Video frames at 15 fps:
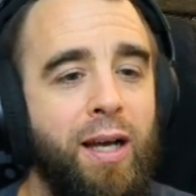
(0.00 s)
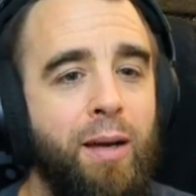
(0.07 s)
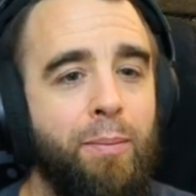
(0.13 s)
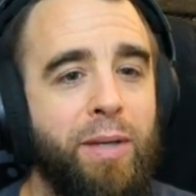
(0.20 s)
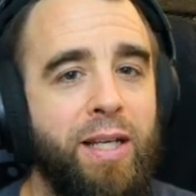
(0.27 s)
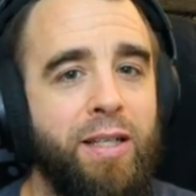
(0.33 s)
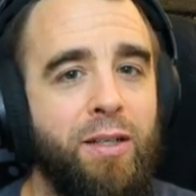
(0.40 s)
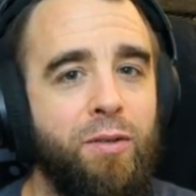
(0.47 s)
I
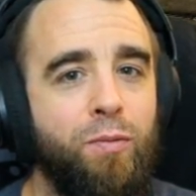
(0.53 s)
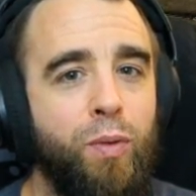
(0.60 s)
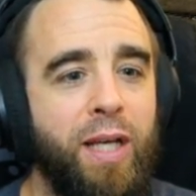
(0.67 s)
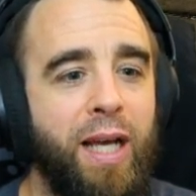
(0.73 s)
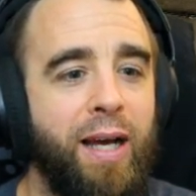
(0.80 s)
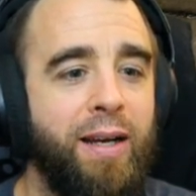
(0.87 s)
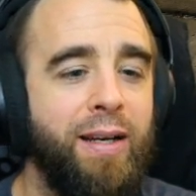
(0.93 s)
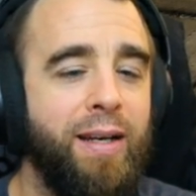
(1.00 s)
mean, we
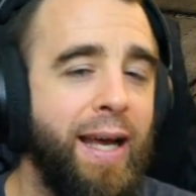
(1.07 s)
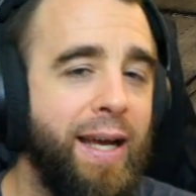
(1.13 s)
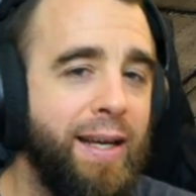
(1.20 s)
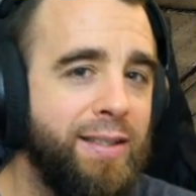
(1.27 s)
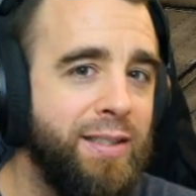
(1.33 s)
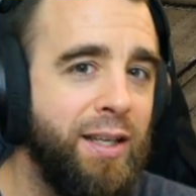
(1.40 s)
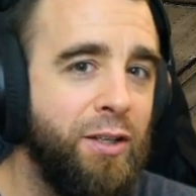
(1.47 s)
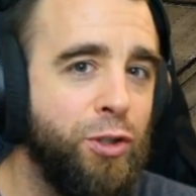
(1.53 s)
had an
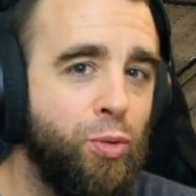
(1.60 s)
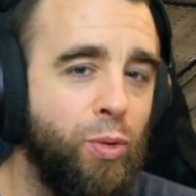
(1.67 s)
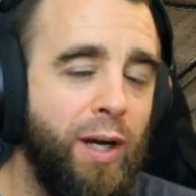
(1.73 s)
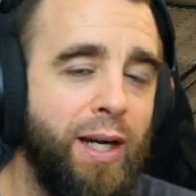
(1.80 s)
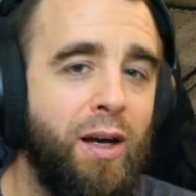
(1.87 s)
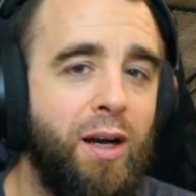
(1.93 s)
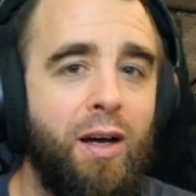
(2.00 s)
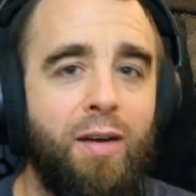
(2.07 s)
XL
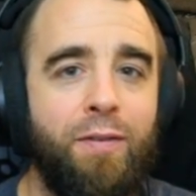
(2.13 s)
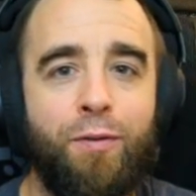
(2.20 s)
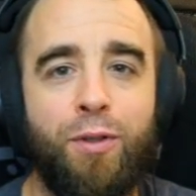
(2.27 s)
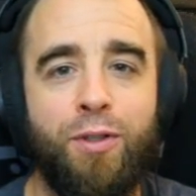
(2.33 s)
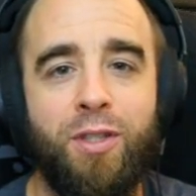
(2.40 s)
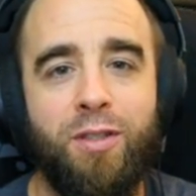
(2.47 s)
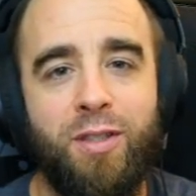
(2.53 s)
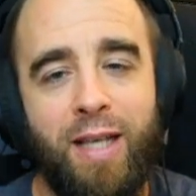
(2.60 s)
trade-off
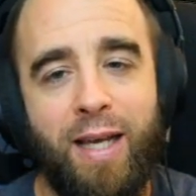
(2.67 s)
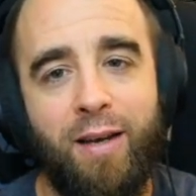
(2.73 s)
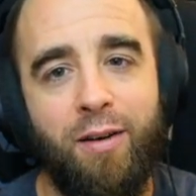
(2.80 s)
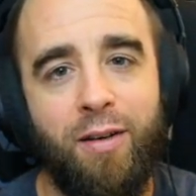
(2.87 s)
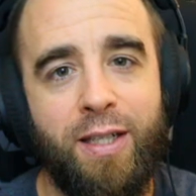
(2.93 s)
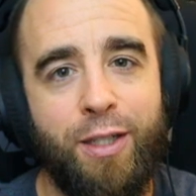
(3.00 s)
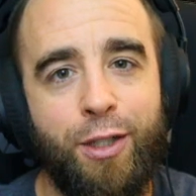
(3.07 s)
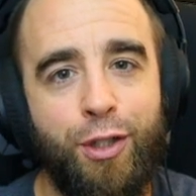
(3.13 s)
versus
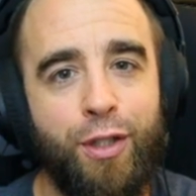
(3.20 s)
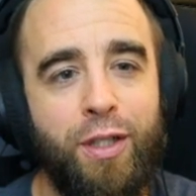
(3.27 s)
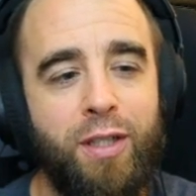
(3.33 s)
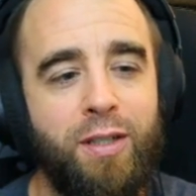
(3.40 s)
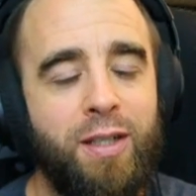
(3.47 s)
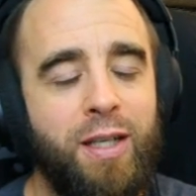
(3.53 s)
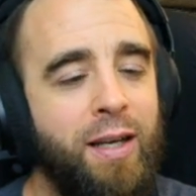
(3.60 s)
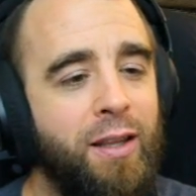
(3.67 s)
standard engine,